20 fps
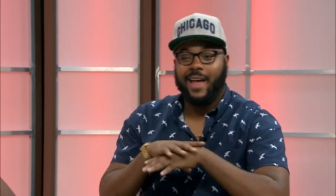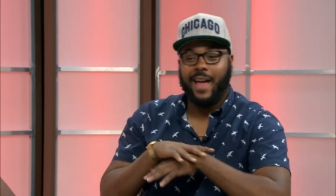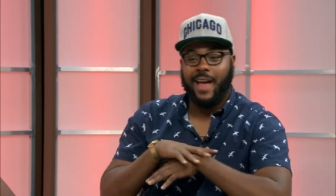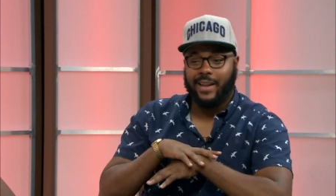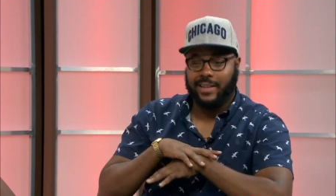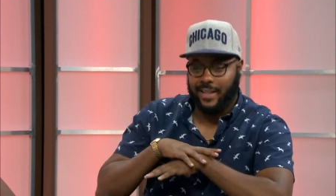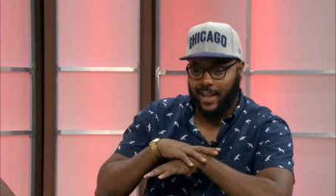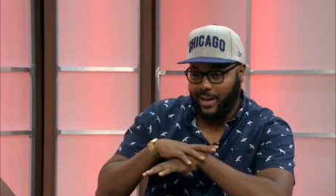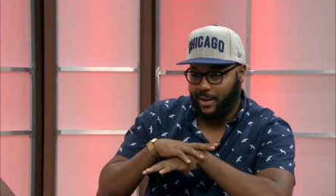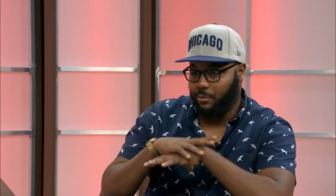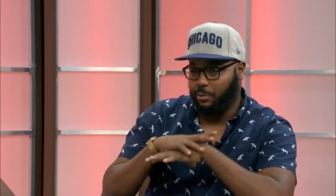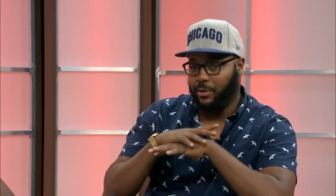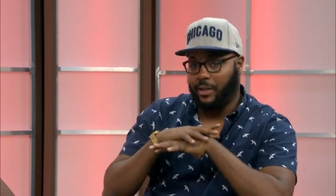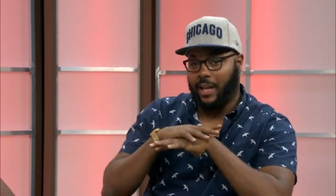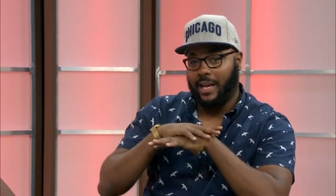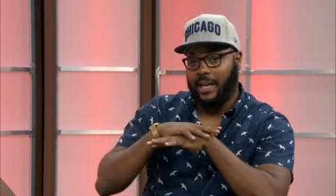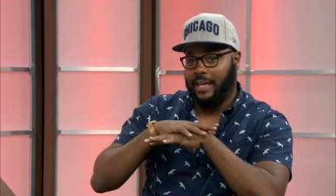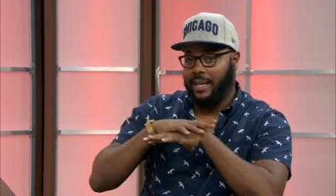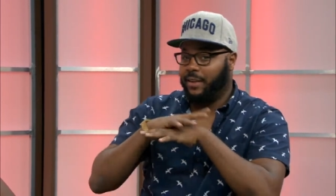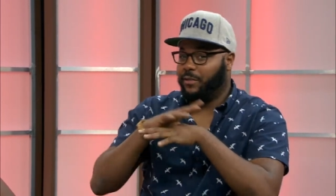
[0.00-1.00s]
and like will
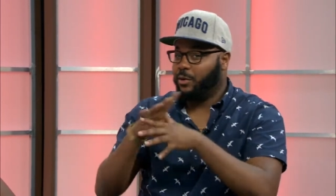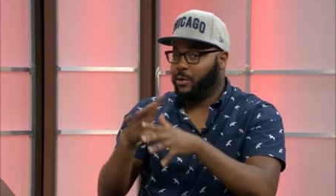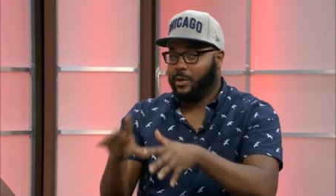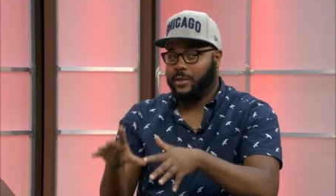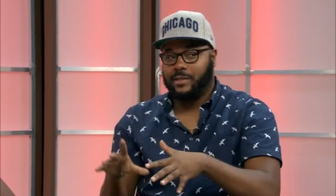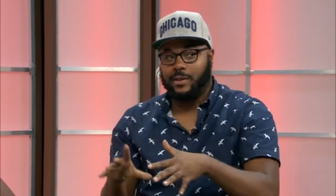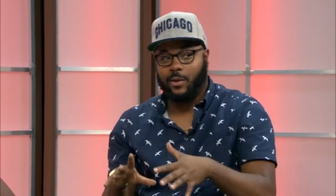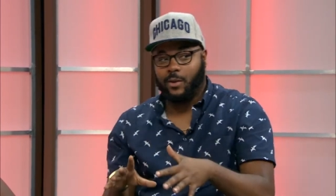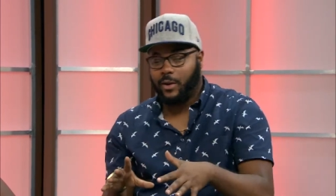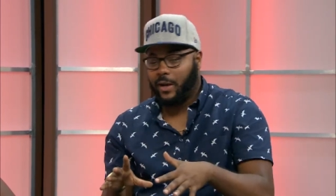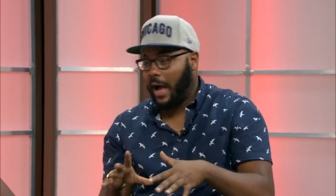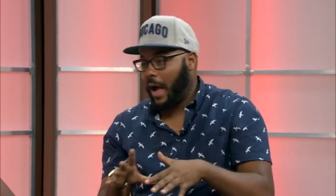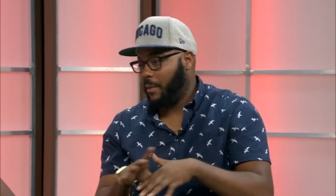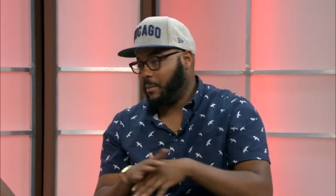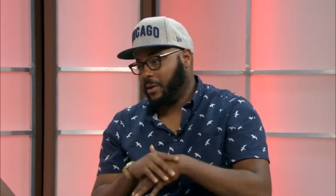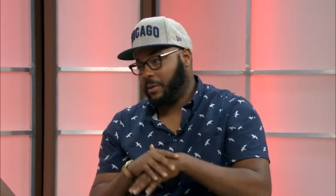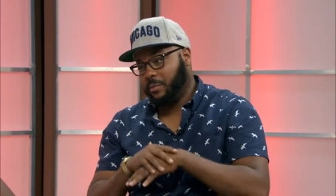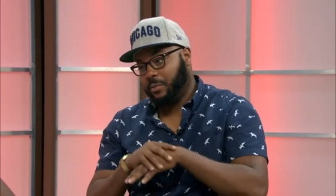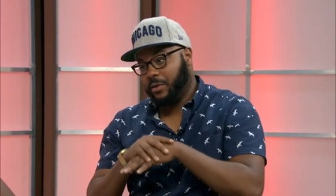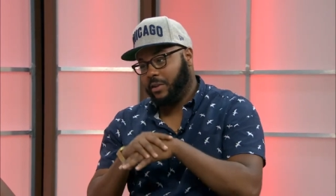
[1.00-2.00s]
like give you his old
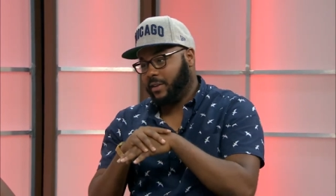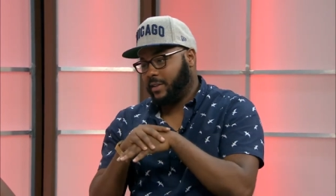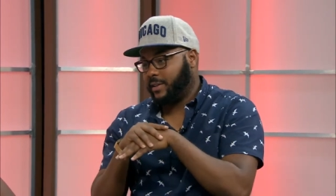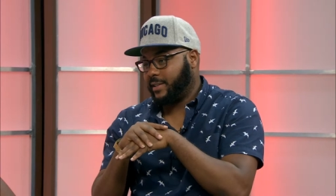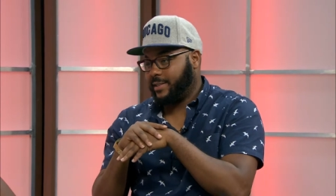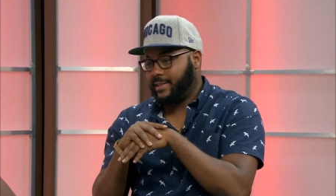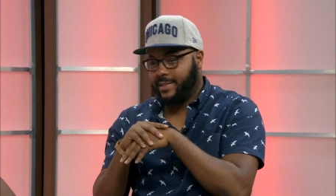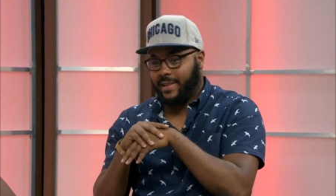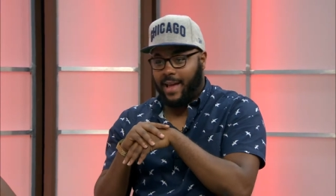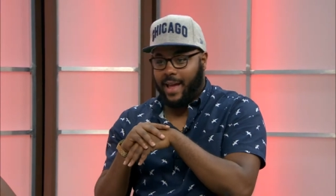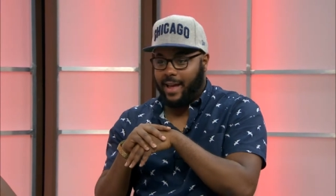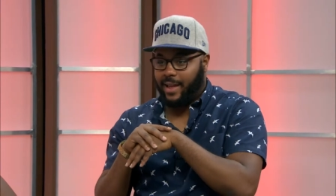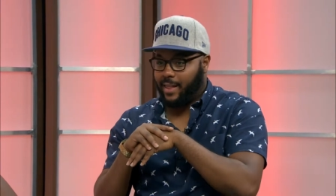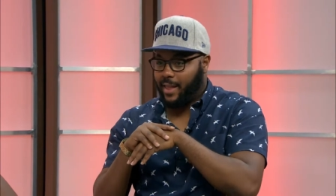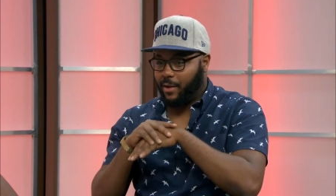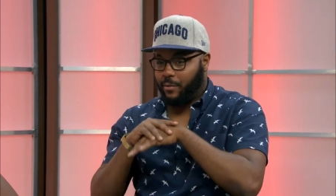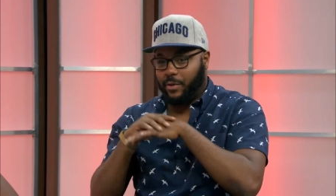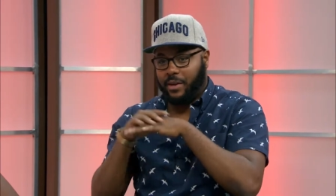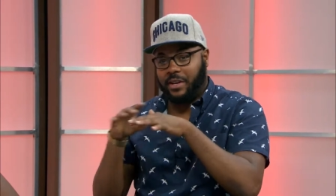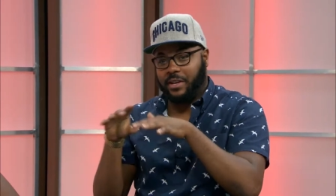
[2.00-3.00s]
comic books and
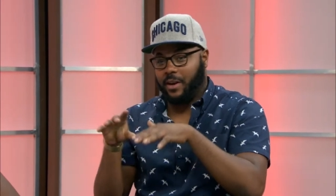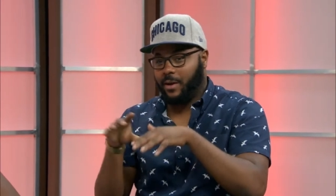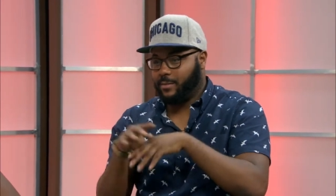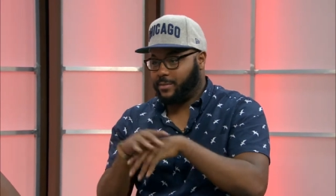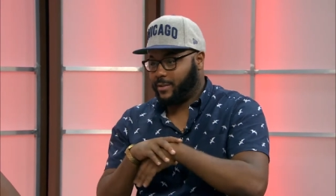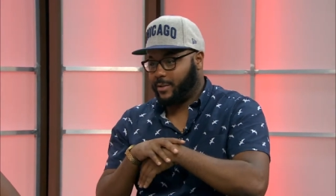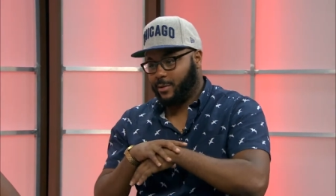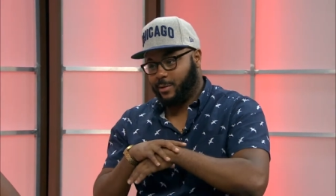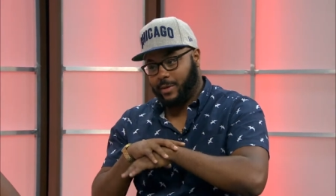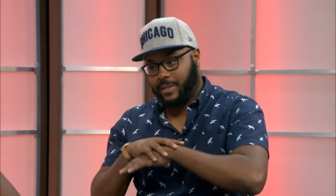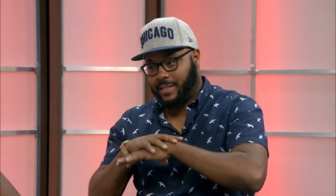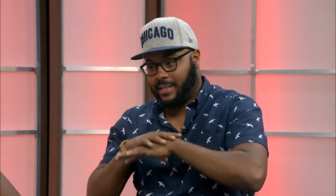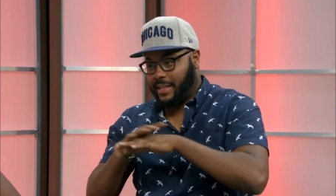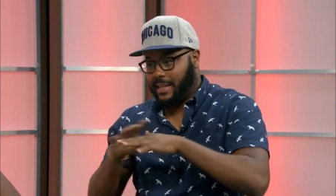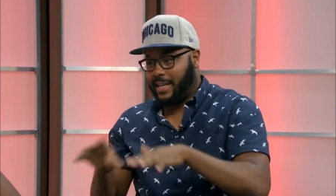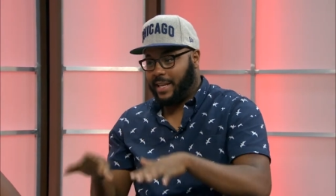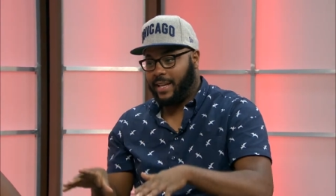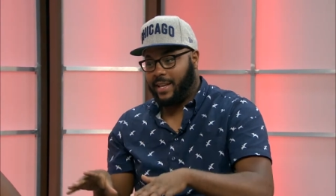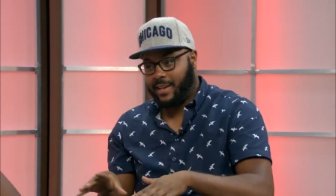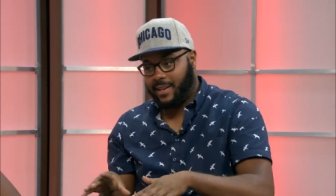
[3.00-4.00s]
like when he comes through it's
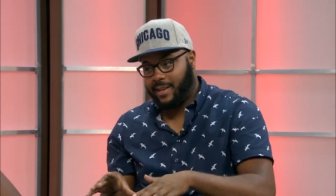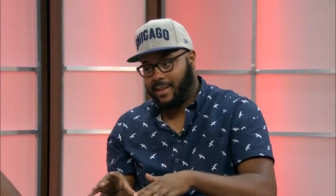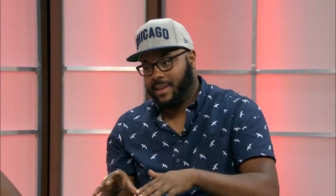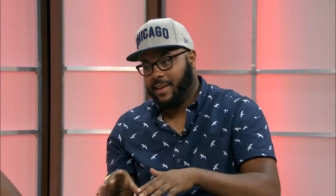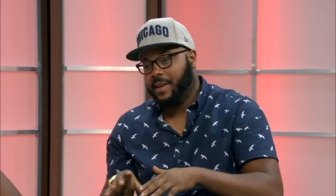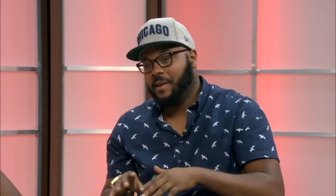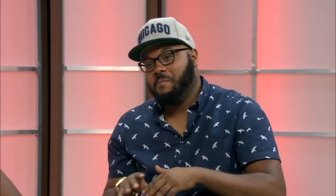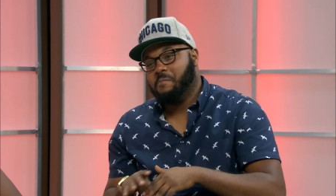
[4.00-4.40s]
lit,